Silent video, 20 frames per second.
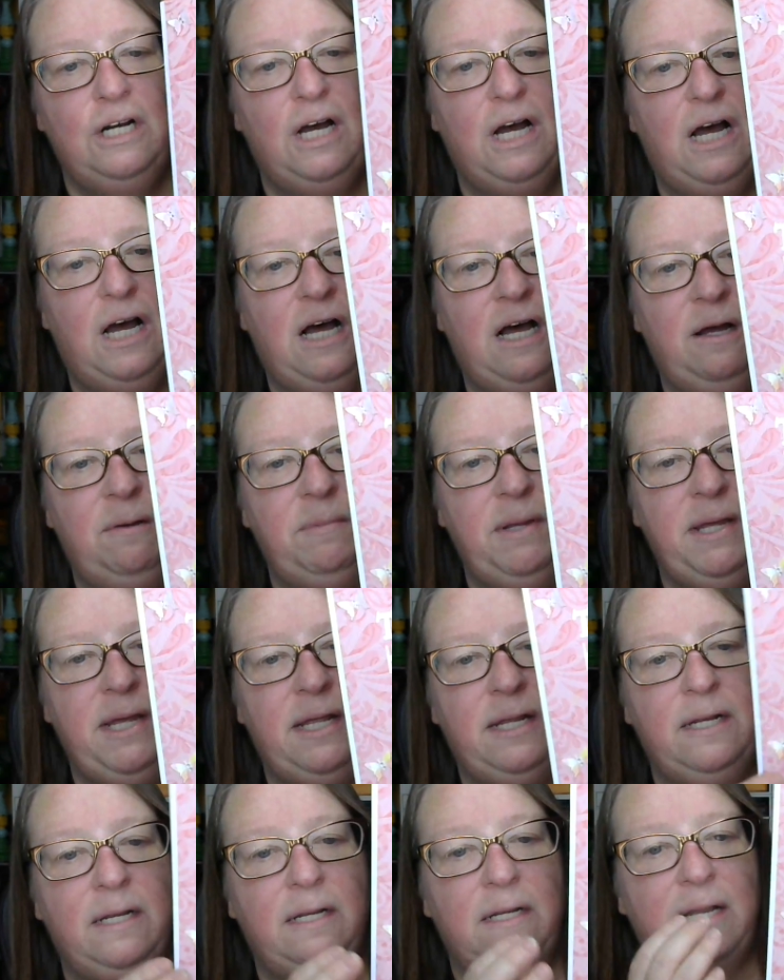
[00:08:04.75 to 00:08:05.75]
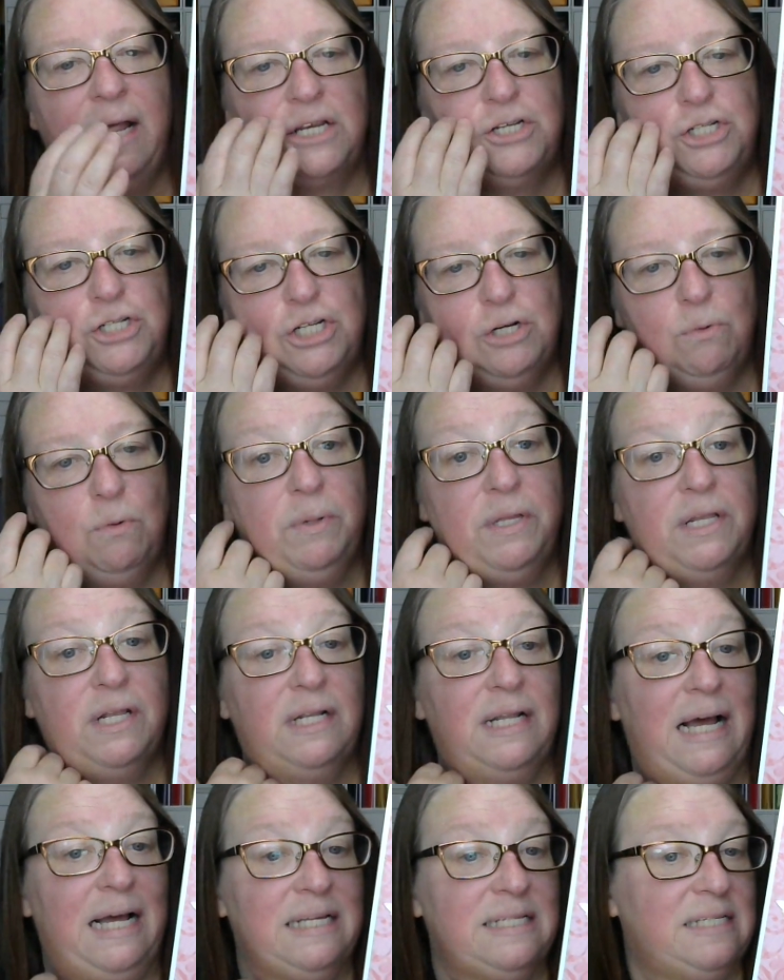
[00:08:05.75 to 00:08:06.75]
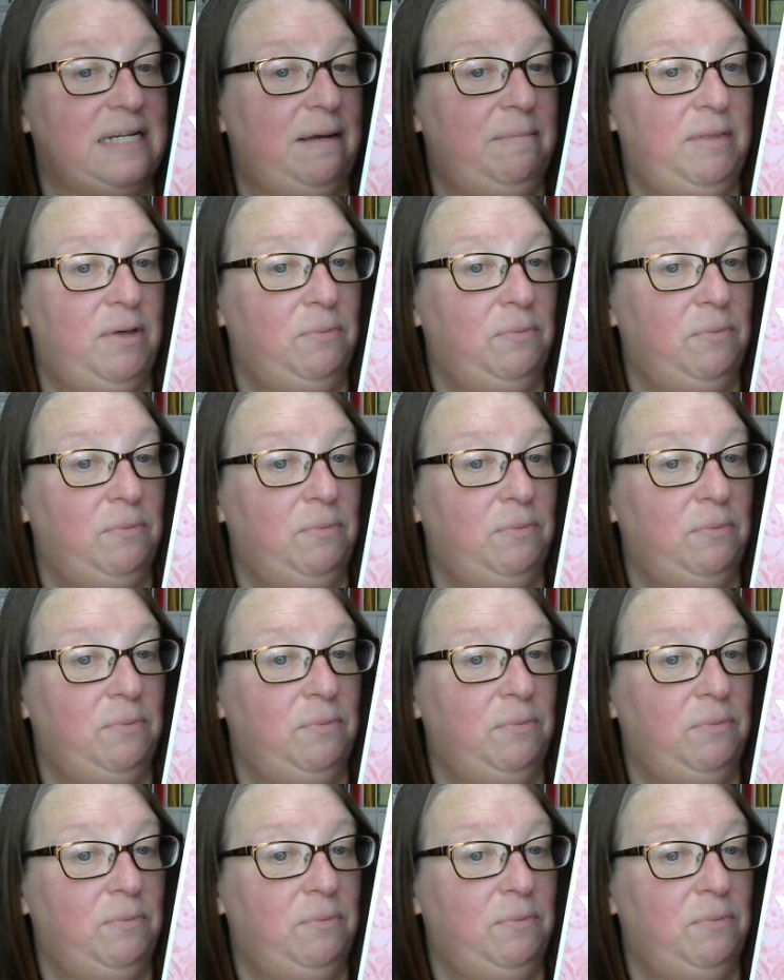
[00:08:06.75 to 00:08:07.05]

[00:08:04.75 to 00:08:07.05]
And next year will be the last time